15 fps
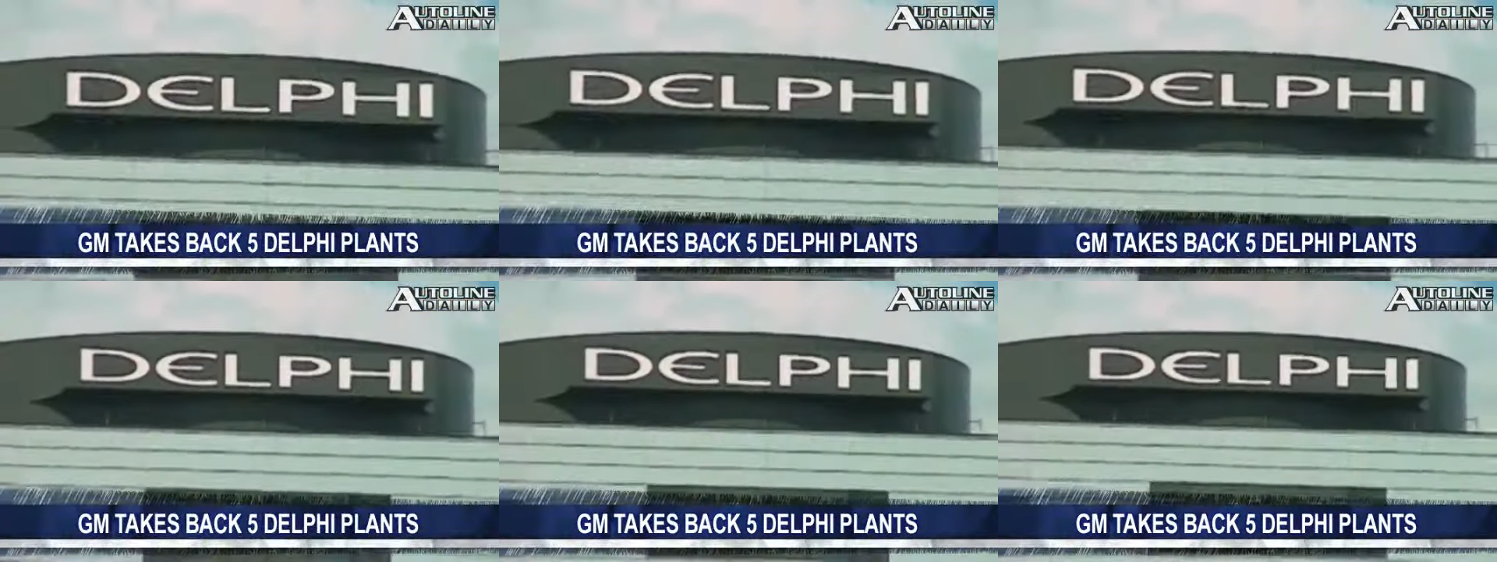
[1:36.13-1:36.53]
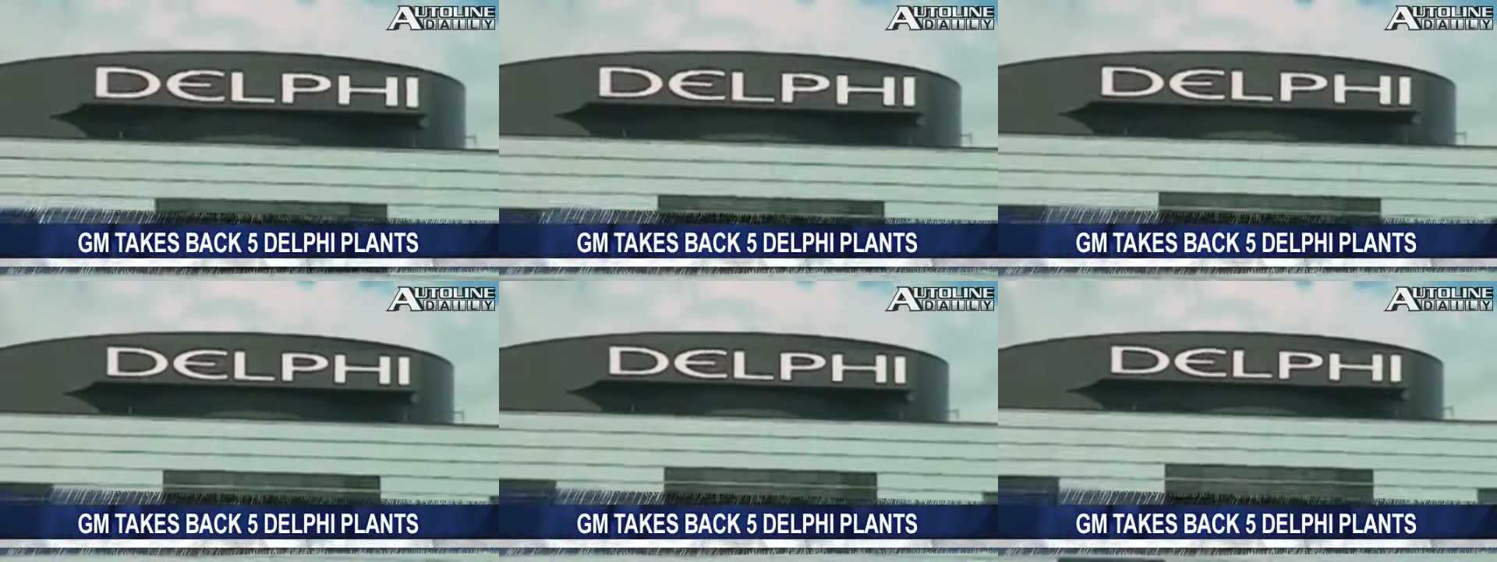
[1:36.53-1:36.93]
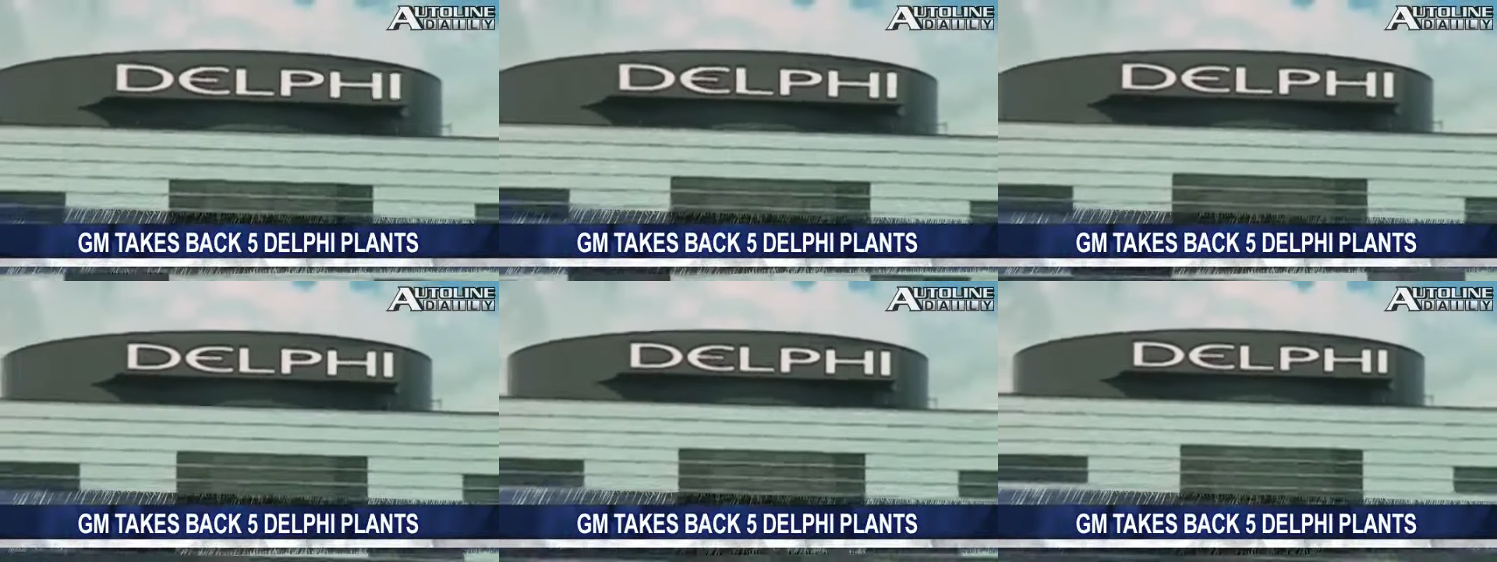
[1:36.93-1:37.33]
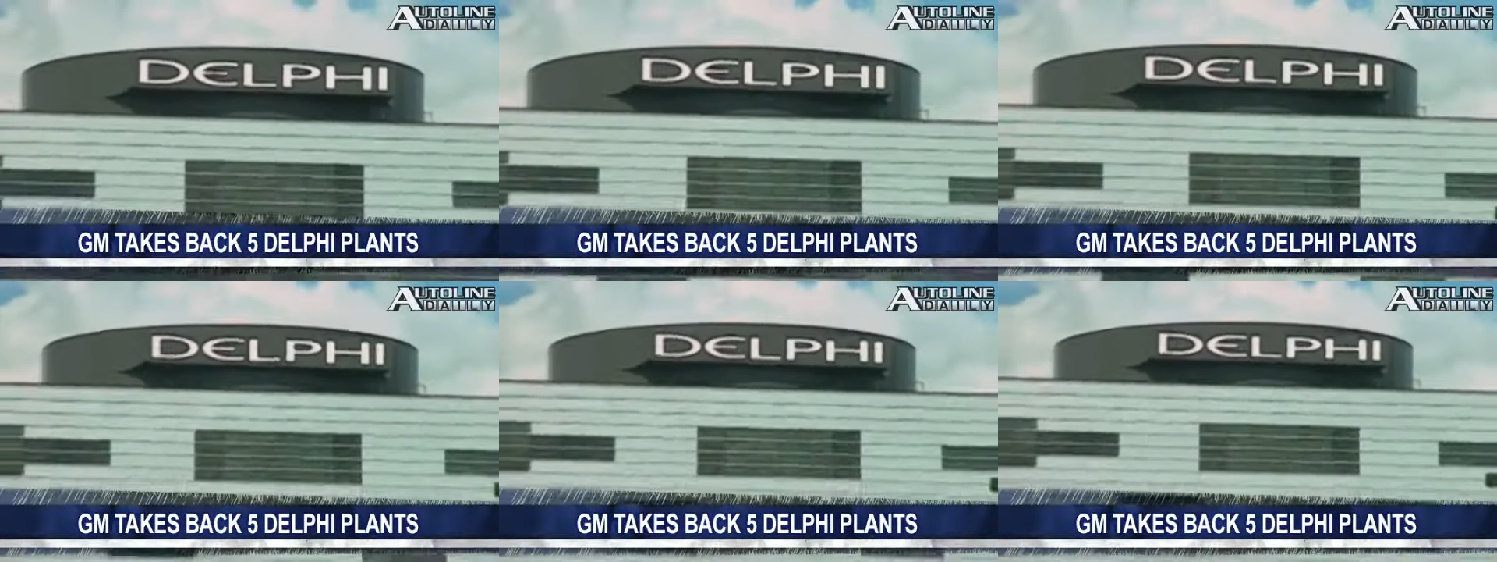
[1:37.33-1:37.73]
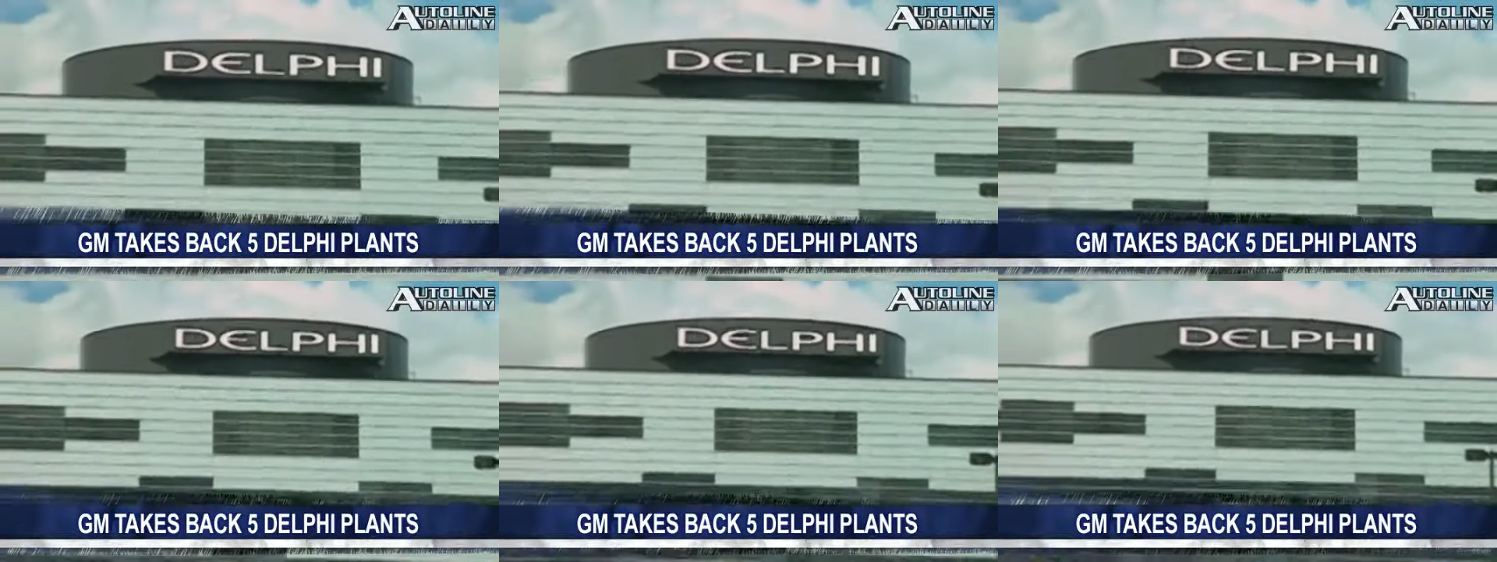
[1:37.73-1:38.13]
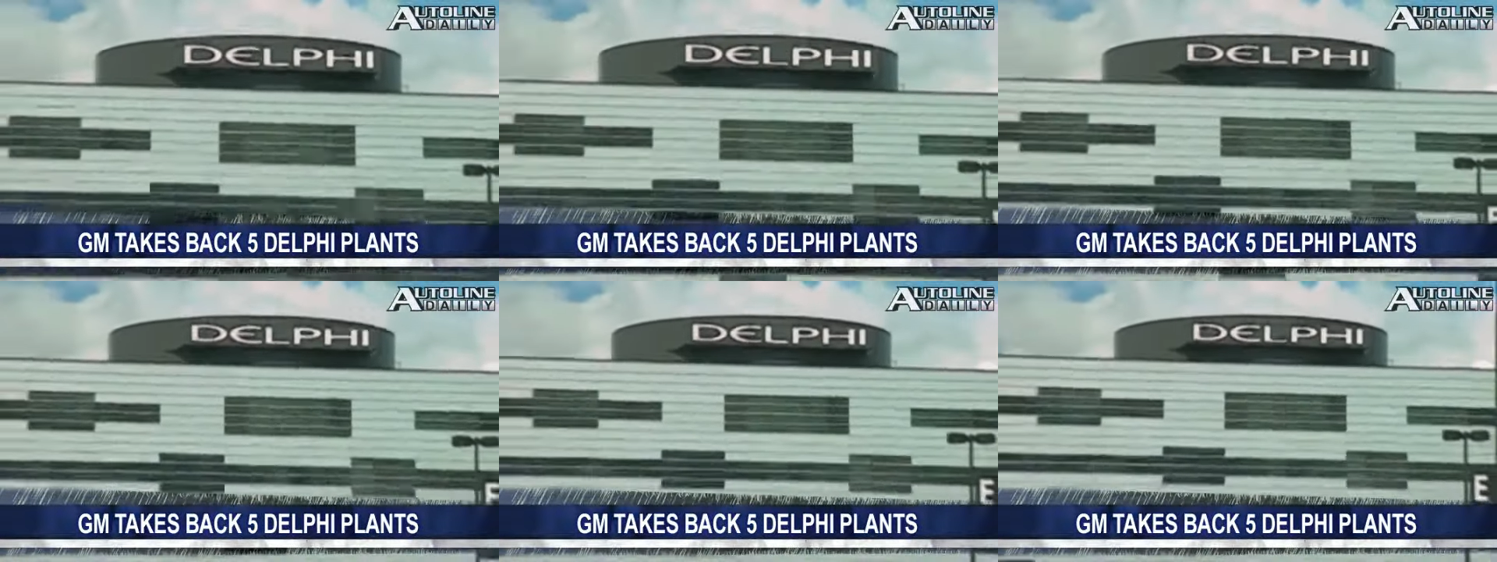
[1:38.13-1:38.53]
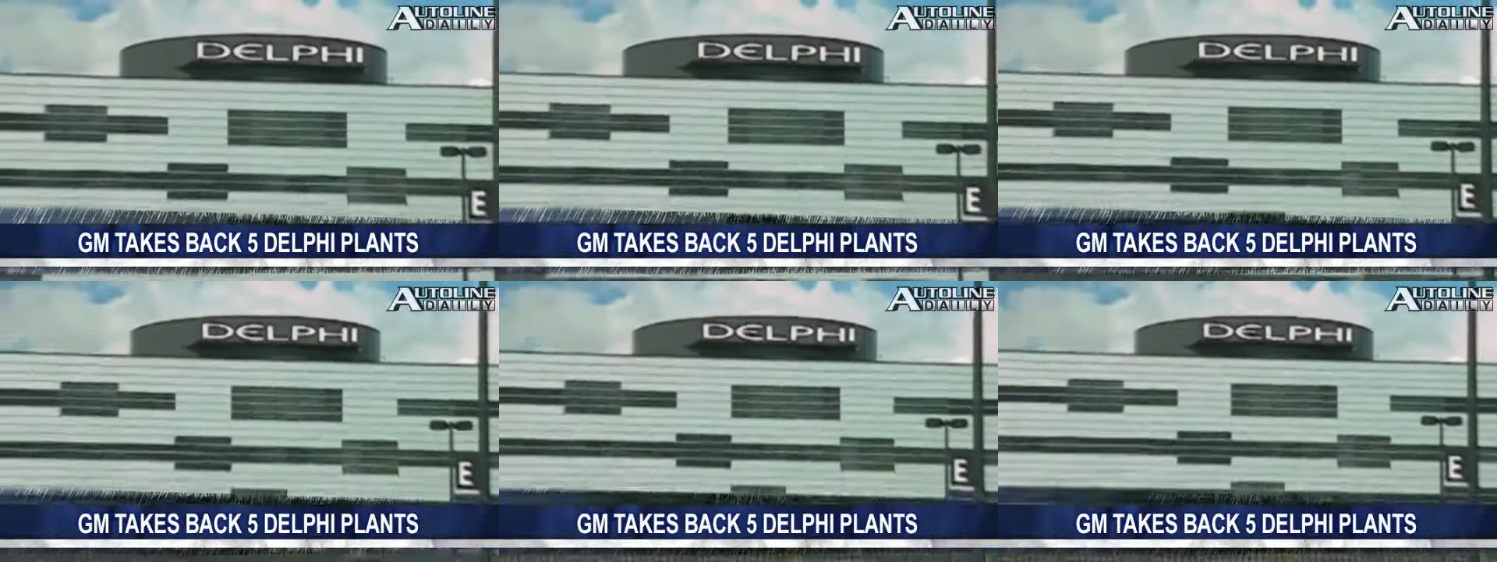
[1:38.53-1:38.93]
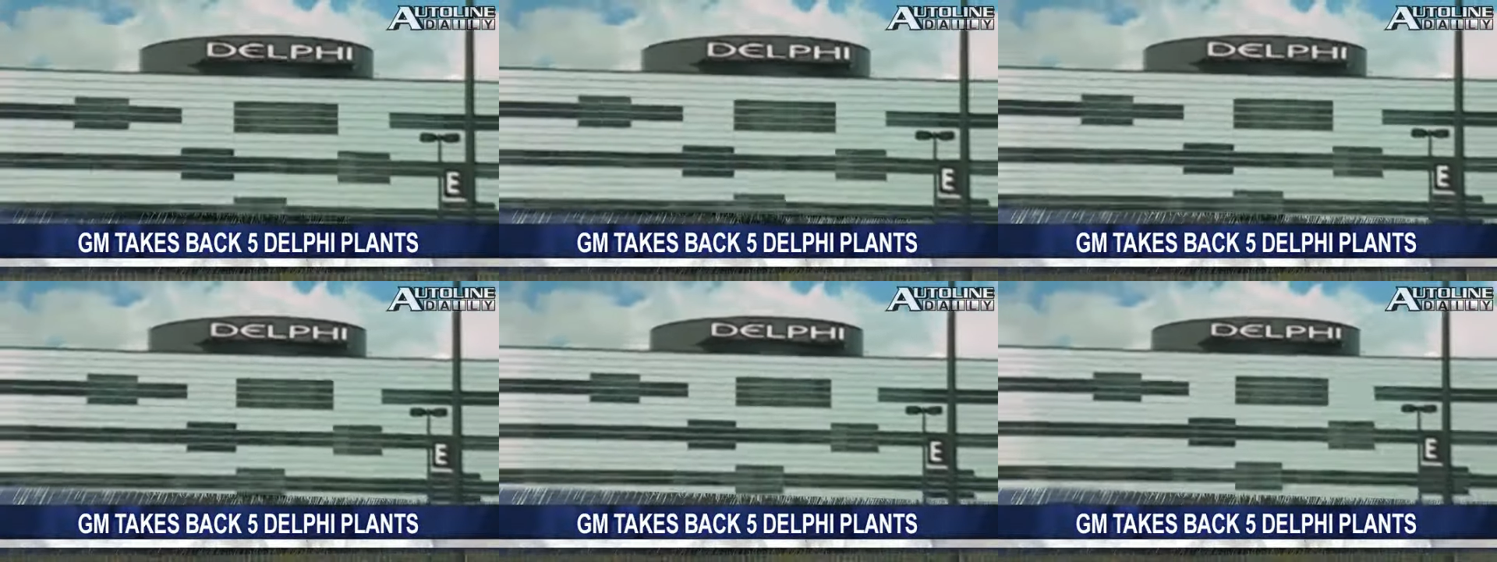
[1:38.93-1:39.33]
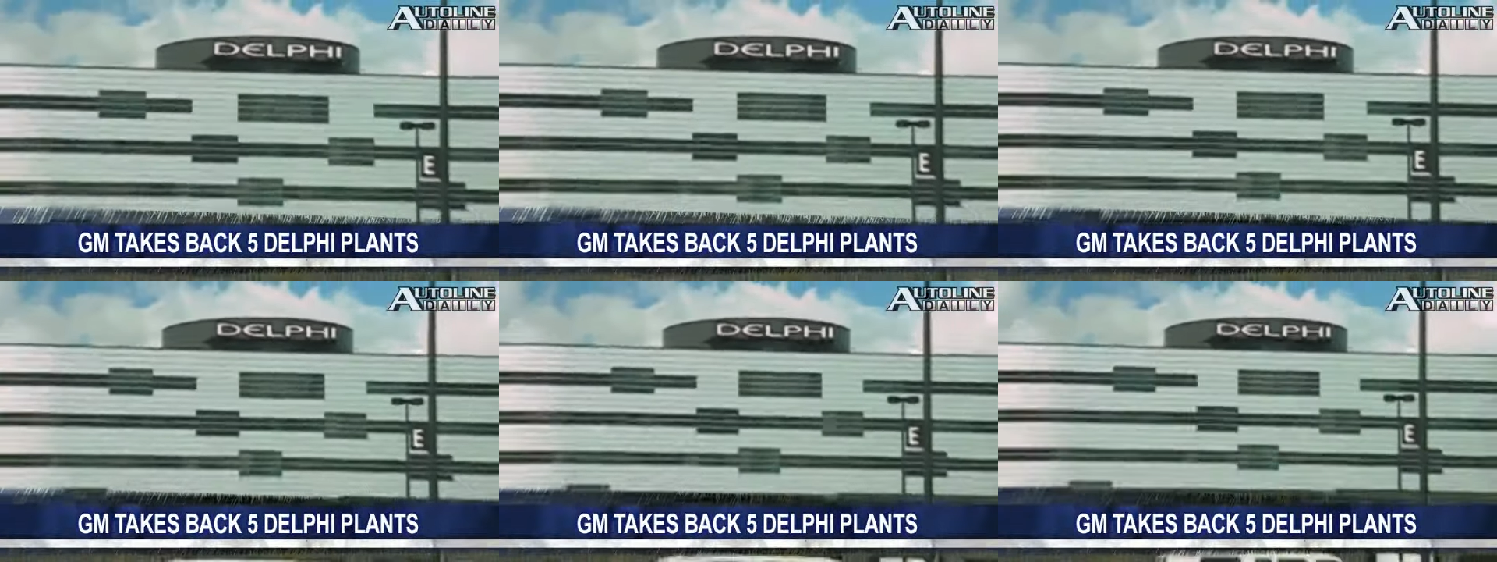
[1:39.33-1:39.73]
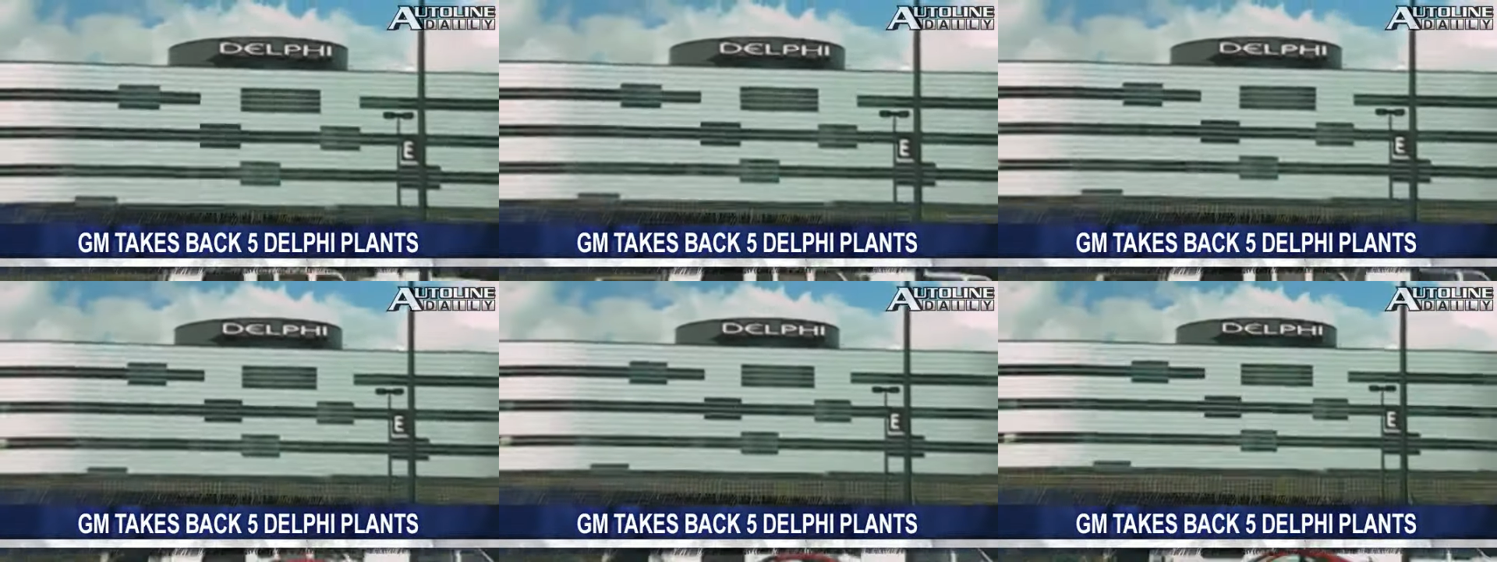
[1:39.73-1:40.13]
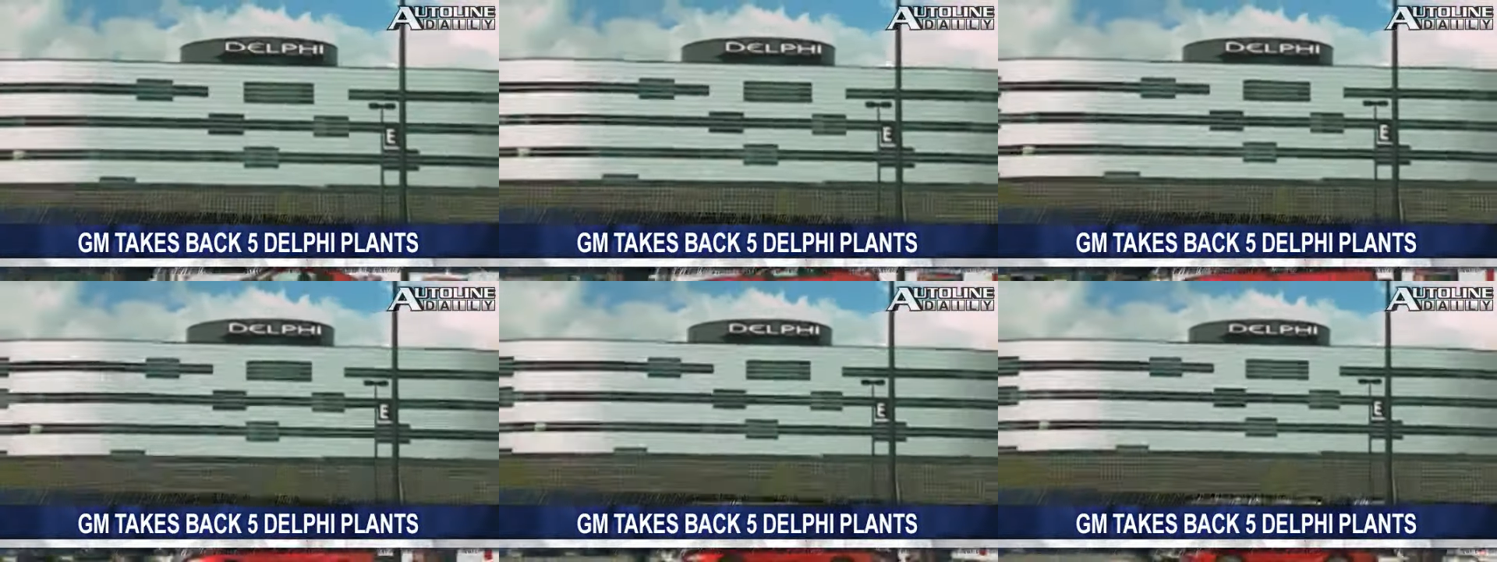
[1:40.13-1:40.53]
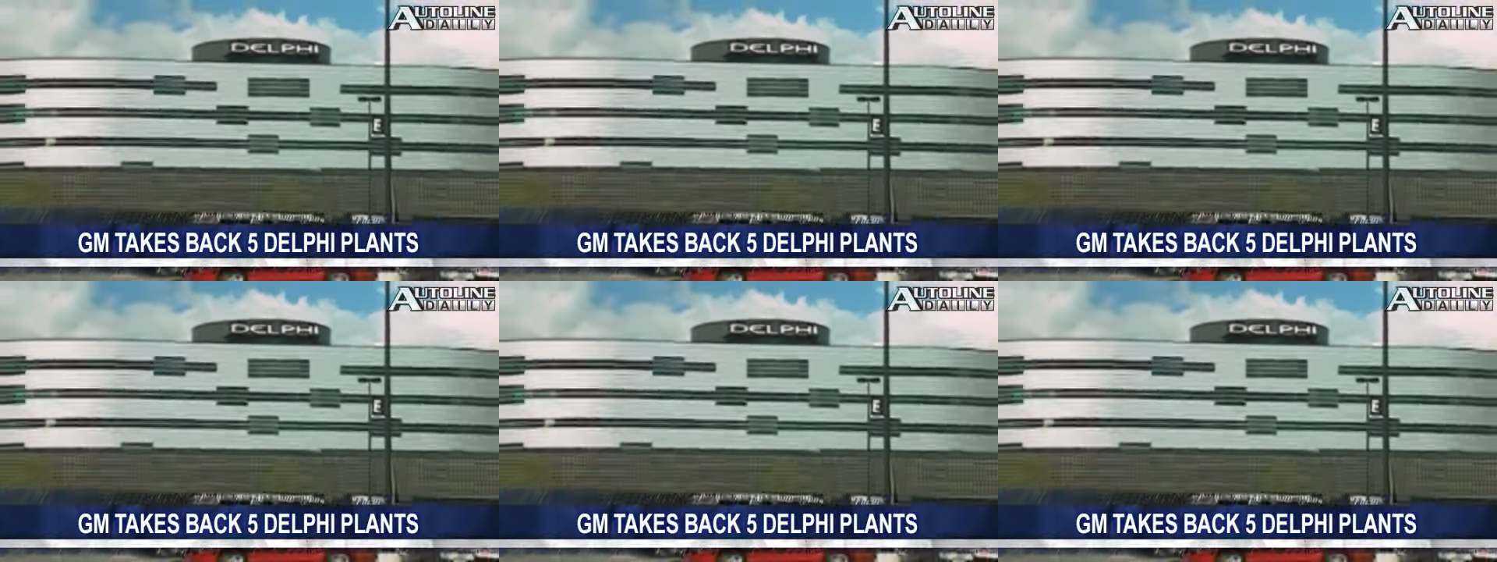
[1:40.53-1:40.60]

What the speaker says: (no speaker visible)